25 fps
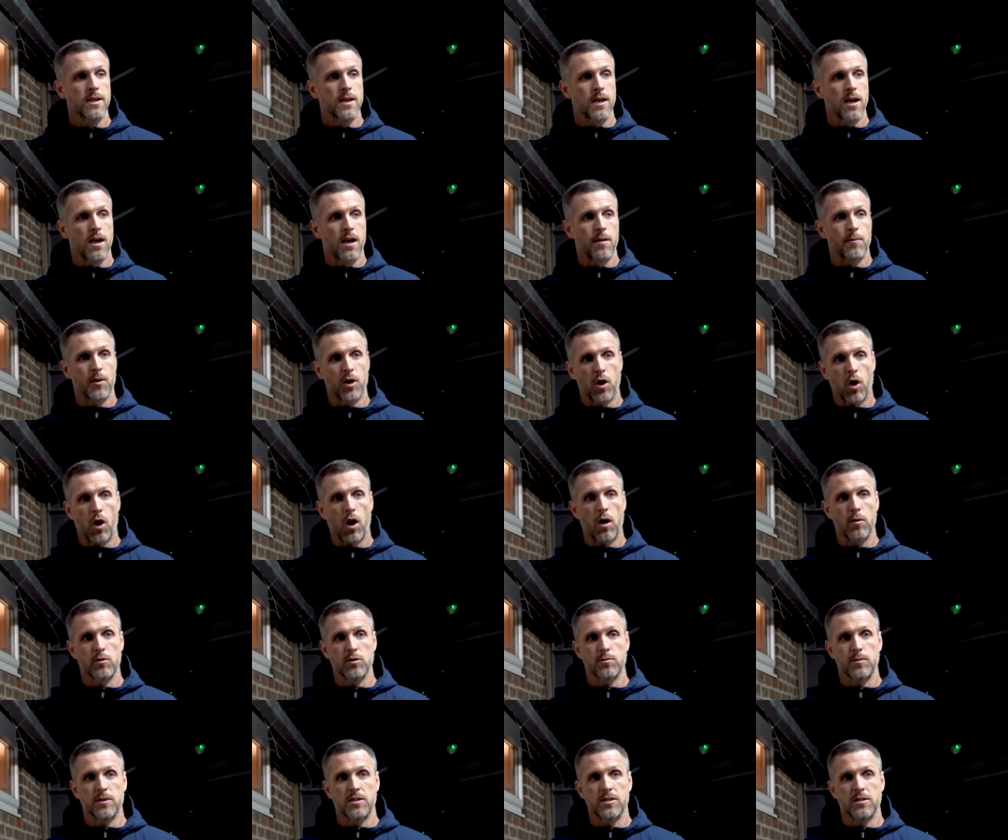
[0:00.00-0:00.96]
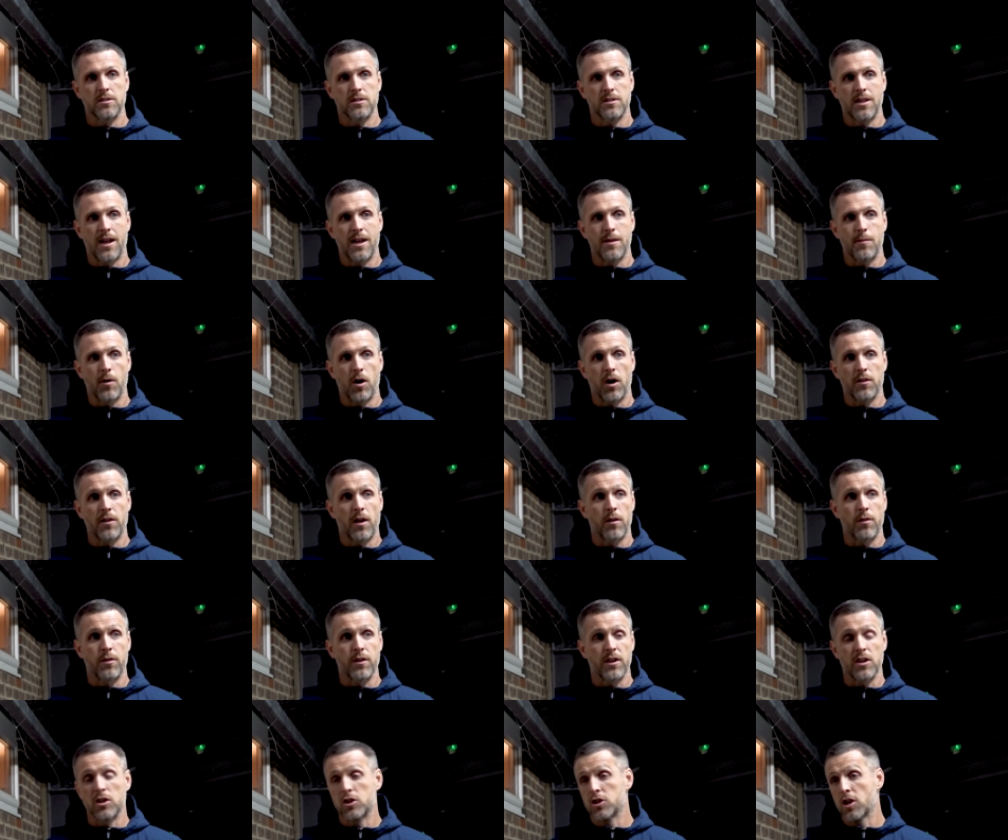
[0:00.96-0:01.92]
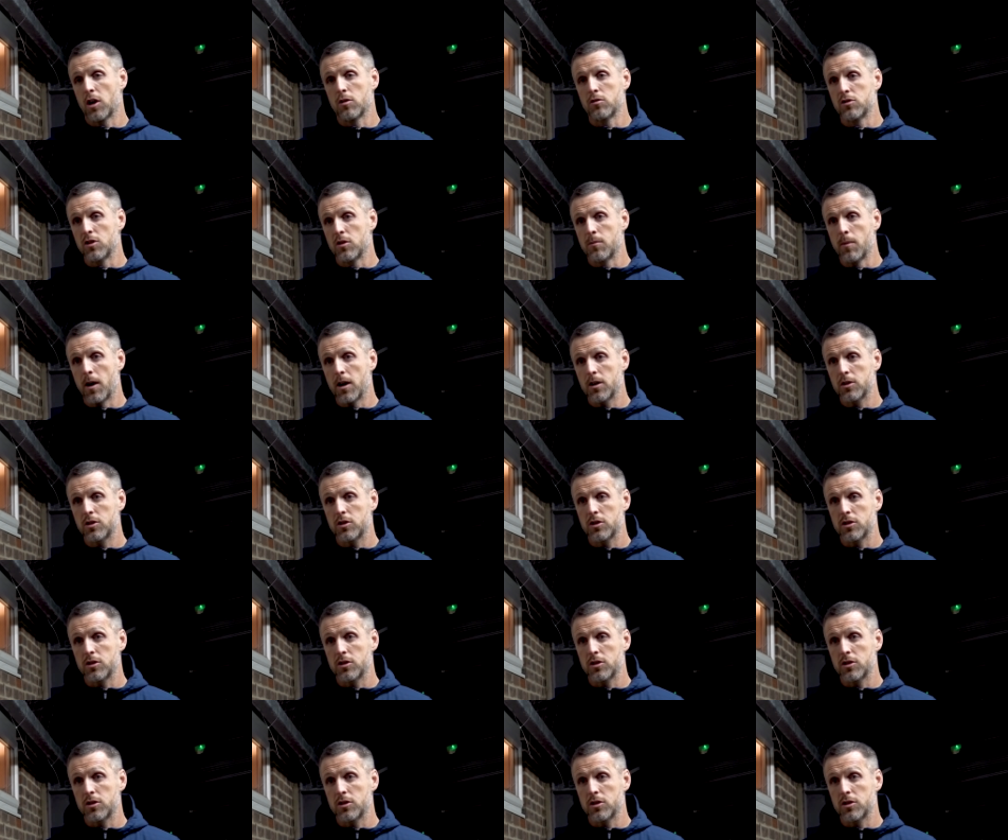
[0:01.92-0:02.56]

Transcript: And Kai was missing today, but I don't think it showed too much.